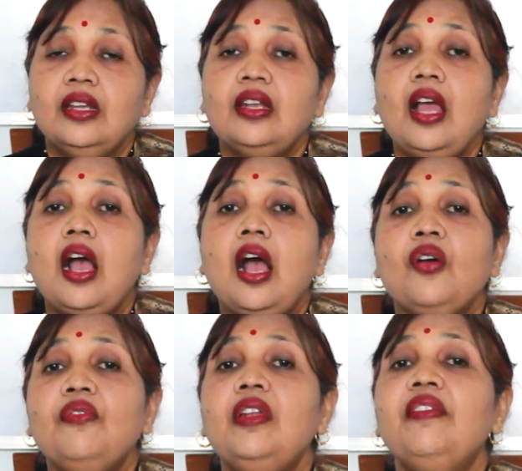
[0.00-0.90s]
Now
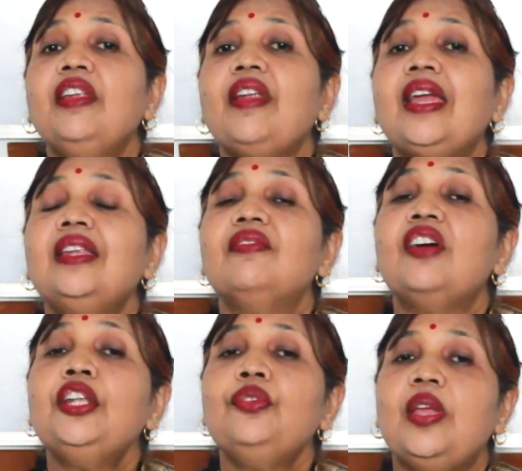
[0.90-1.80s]
how will we write
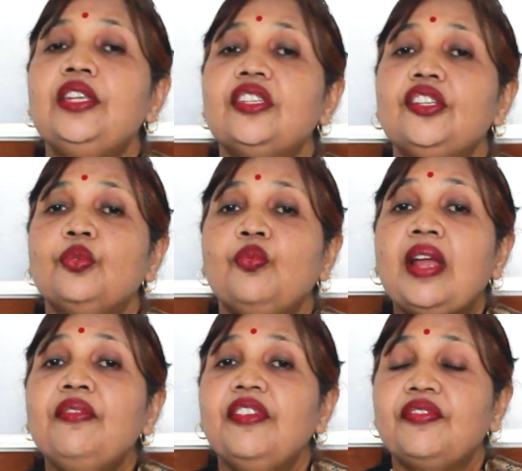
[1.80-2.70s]
120 to
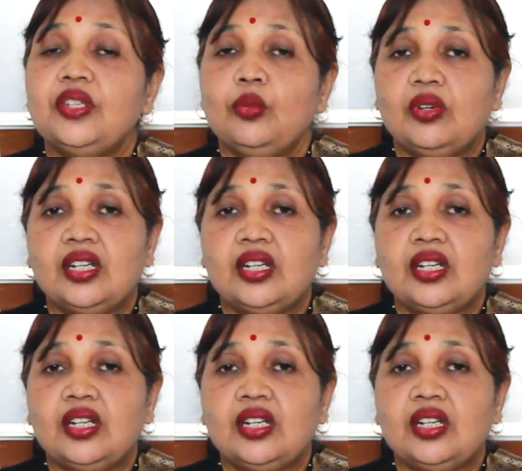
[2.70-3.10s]
150